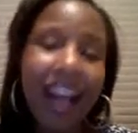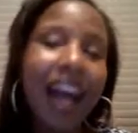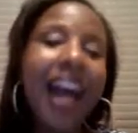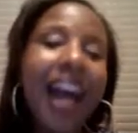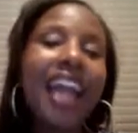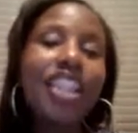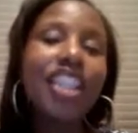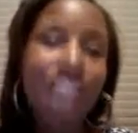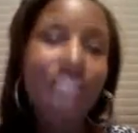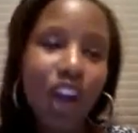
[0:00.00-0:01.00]
I
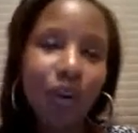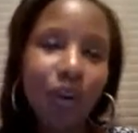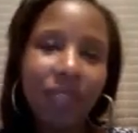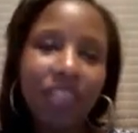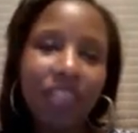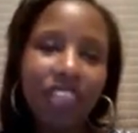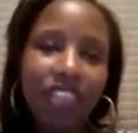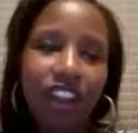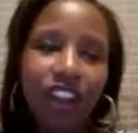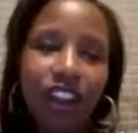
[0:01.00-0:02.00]
know that there
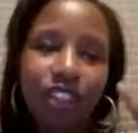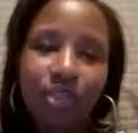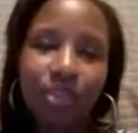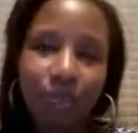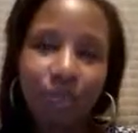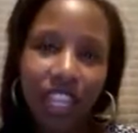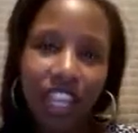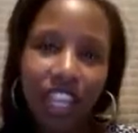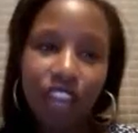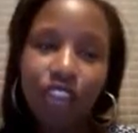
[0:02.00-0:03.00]
are 3
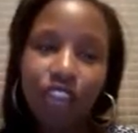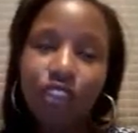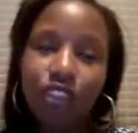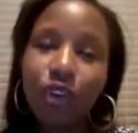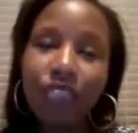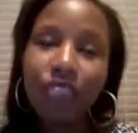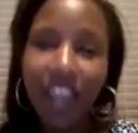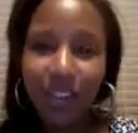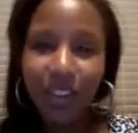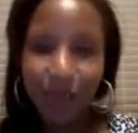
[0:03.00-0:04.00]

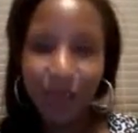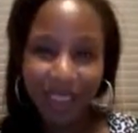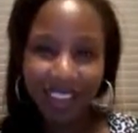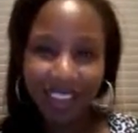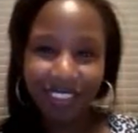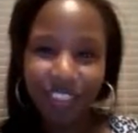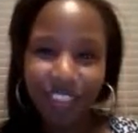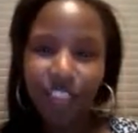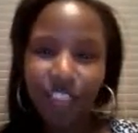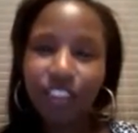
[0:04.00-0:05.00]
surefire ways
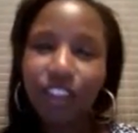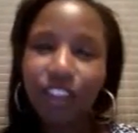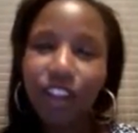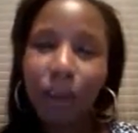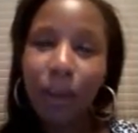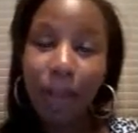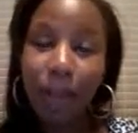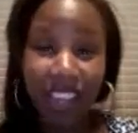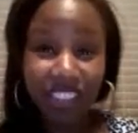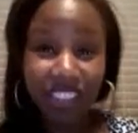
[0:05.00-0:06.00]
to turn
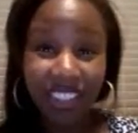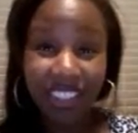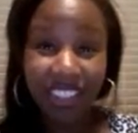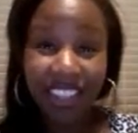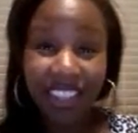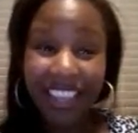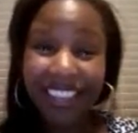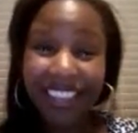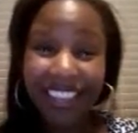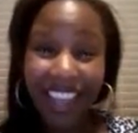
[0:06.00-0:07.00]
passion into
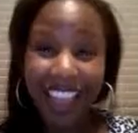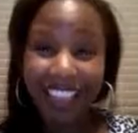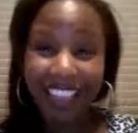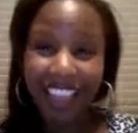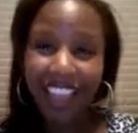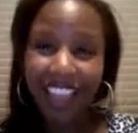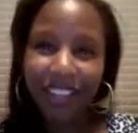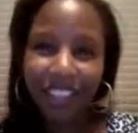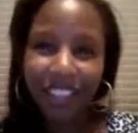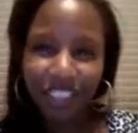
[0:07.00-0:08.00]
cash. And I'm
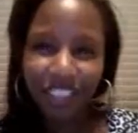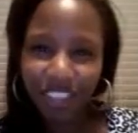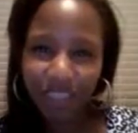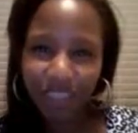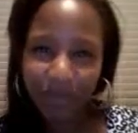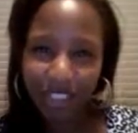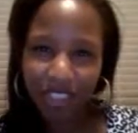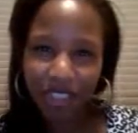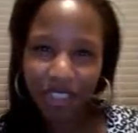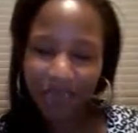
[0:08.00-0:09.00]
going to share them with
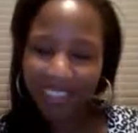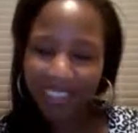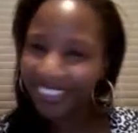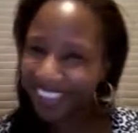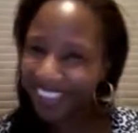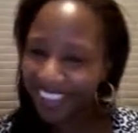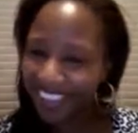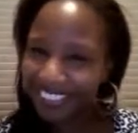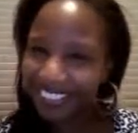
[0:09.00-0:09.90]
you today.